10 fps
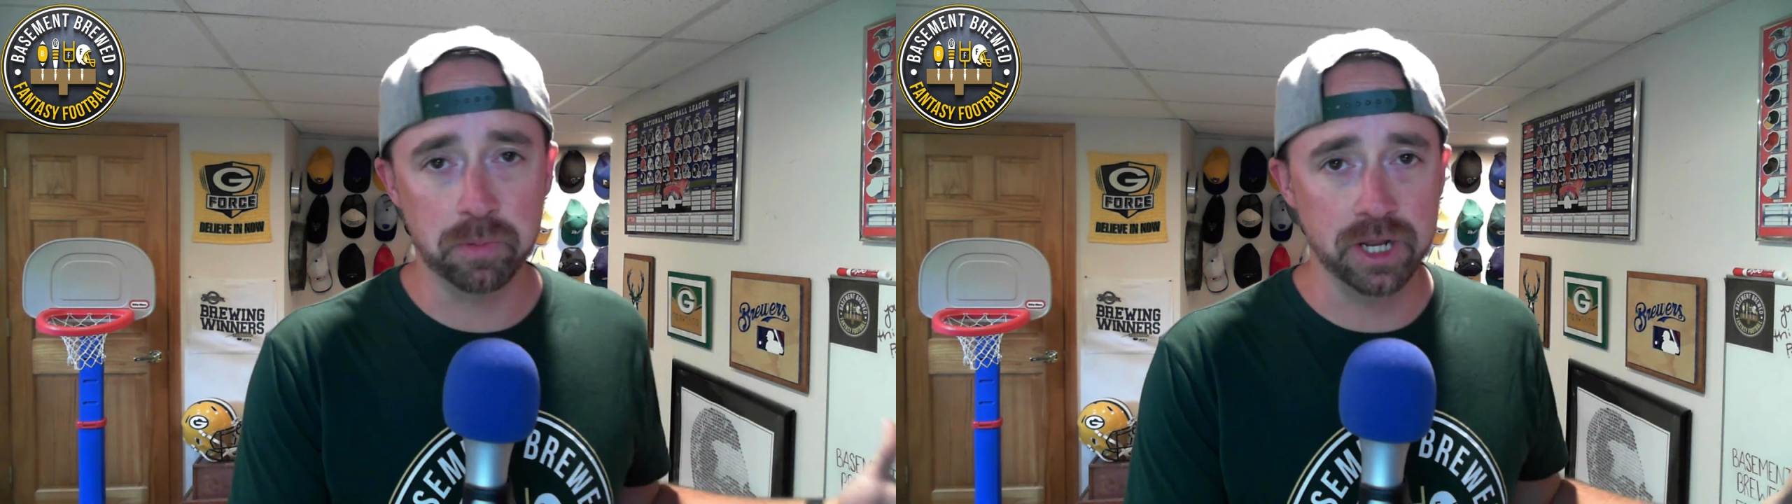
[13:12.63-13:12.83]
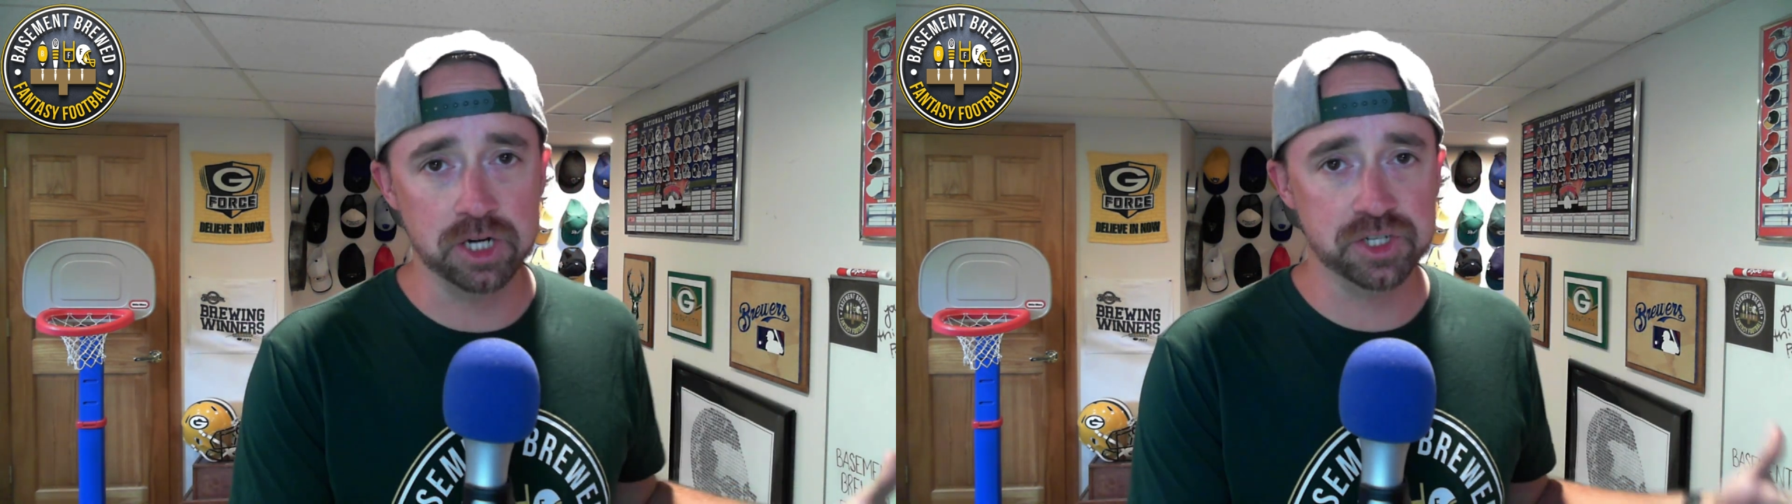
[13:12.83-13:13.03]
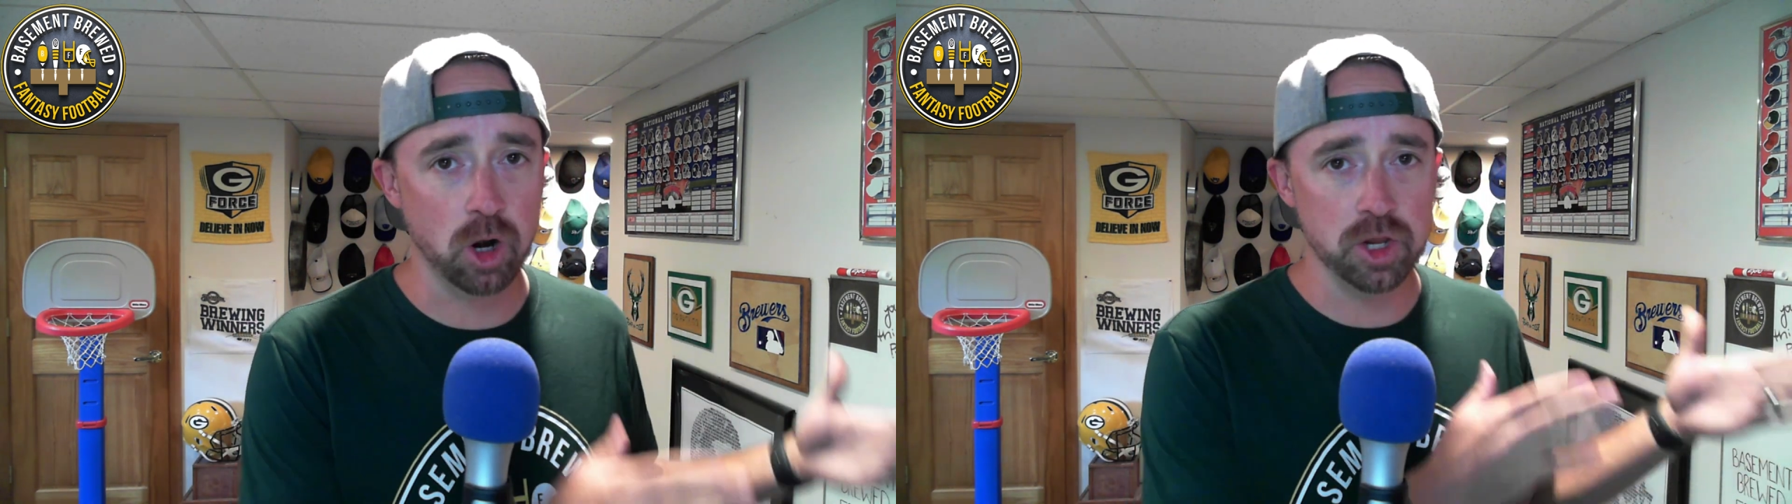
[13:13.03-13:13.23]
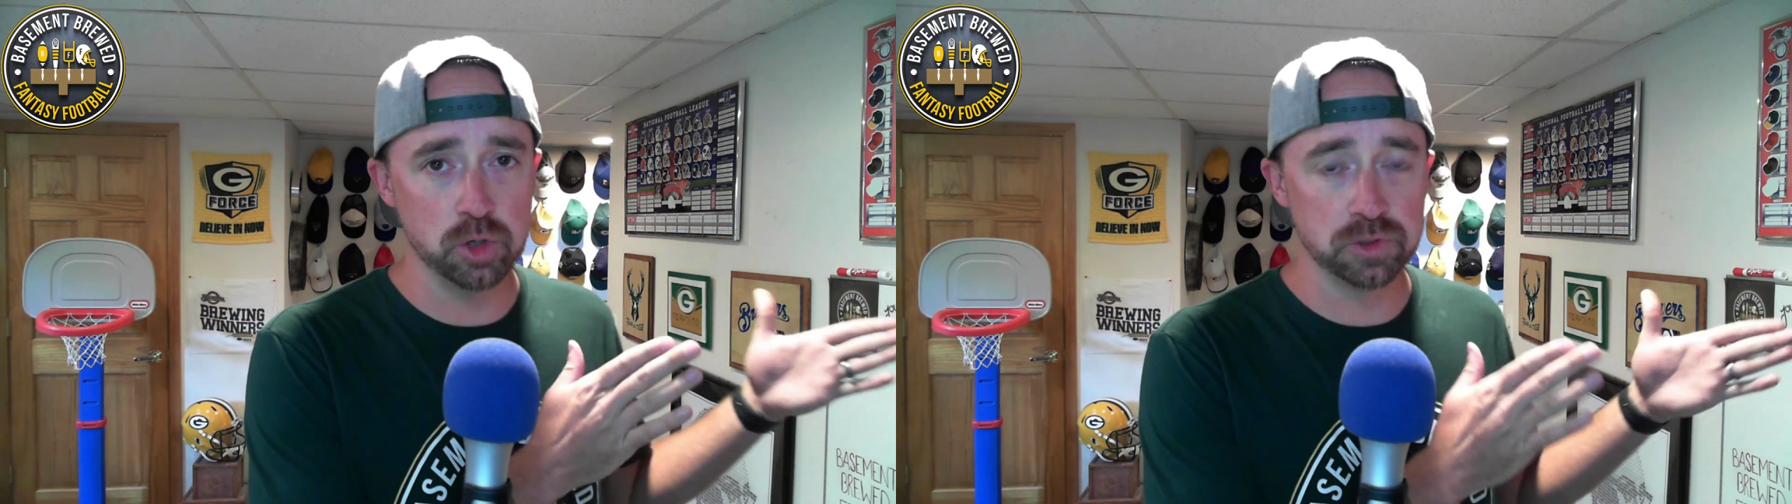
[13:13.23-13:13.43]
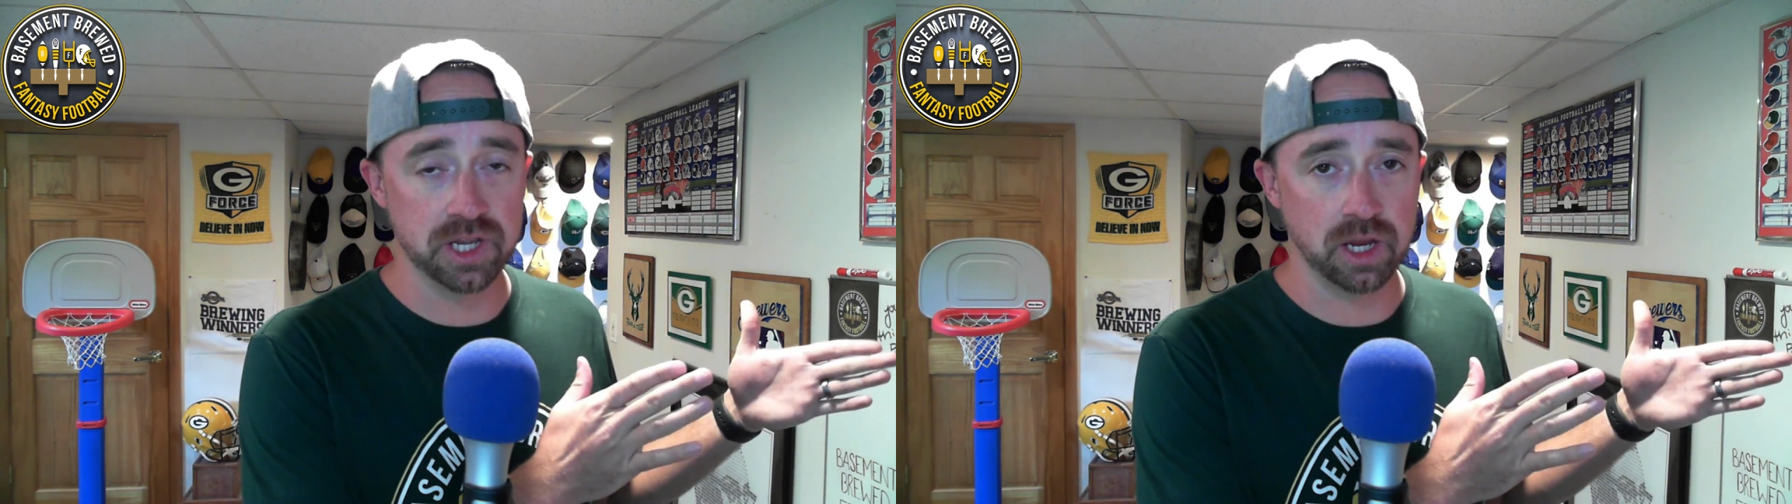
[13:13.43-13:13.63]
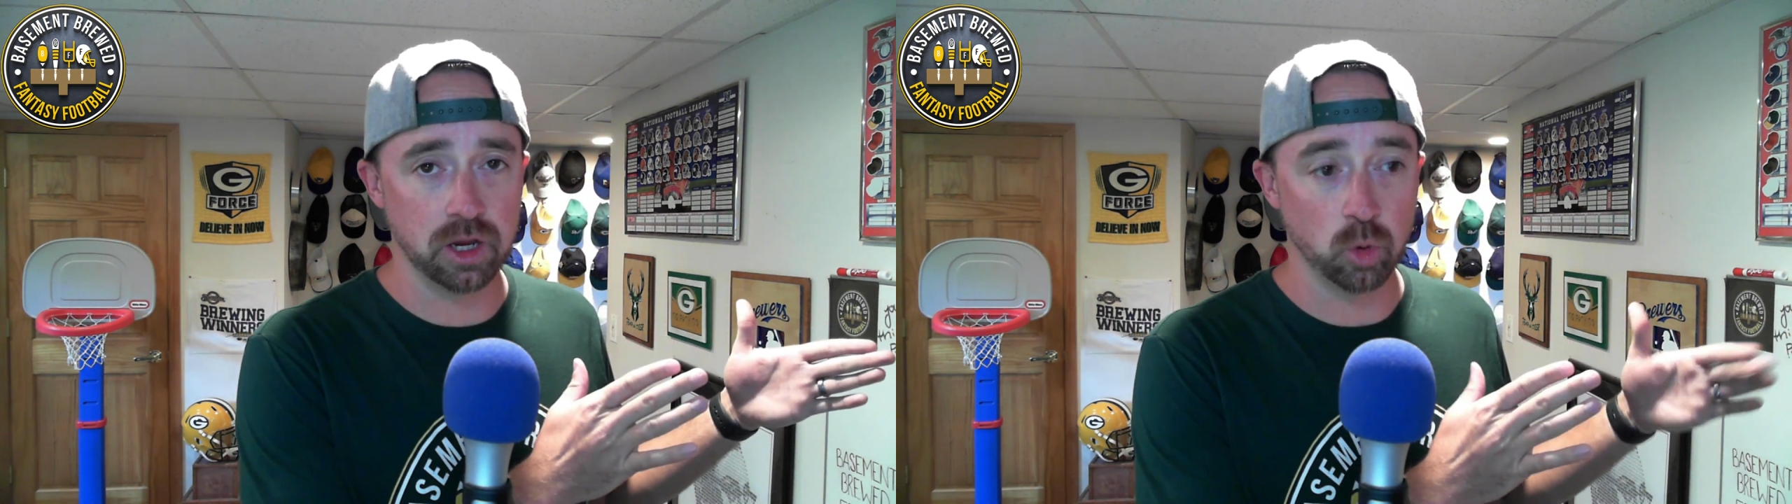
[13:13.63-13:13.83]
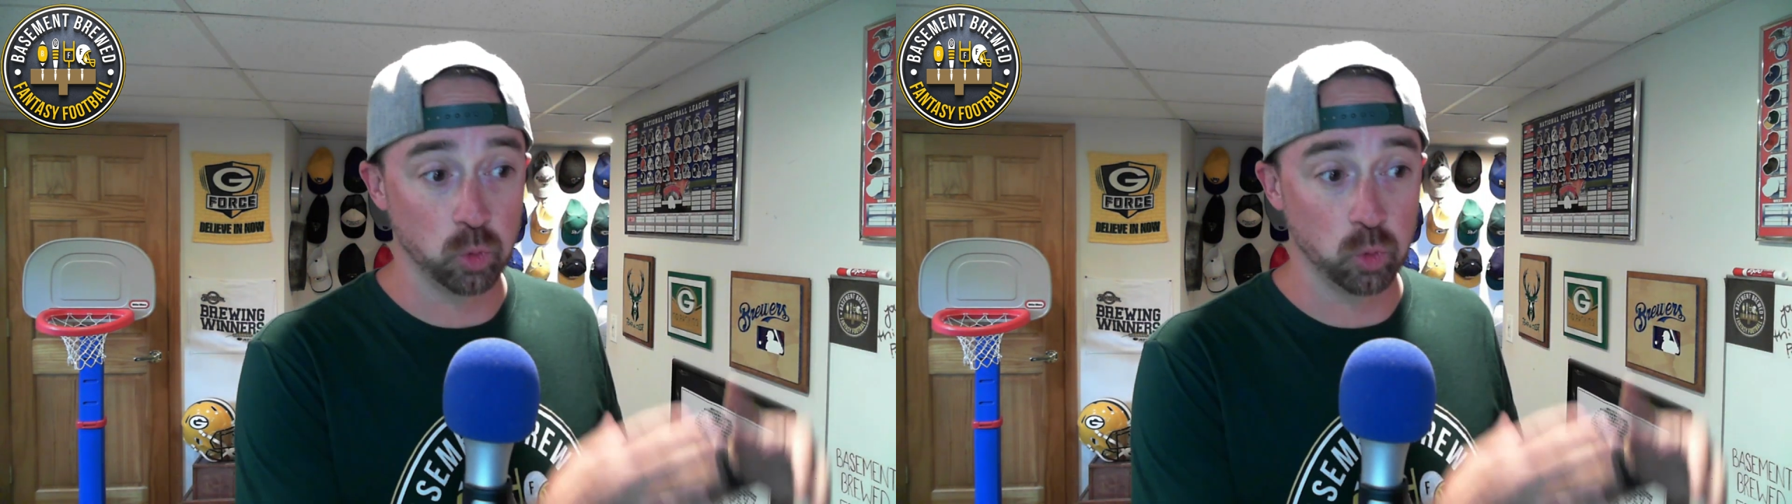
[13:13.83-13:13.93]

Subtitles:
players are using